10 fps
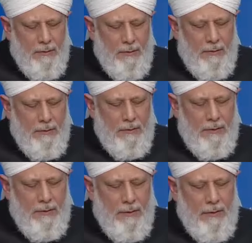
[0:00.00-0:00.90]
is your
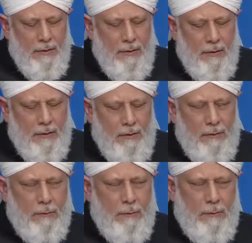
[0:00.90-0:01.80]
duty
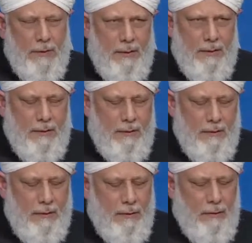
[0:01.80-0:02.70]
to be there
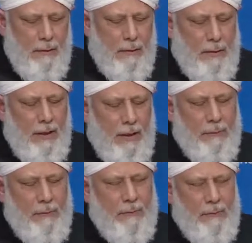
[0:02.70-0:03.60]
to
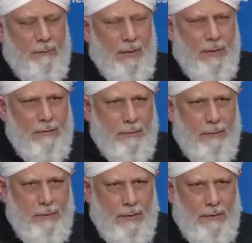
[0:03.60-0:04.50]
help and
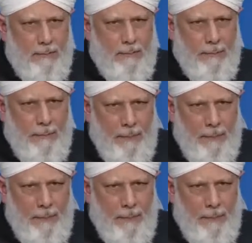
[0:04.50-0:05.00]
support them.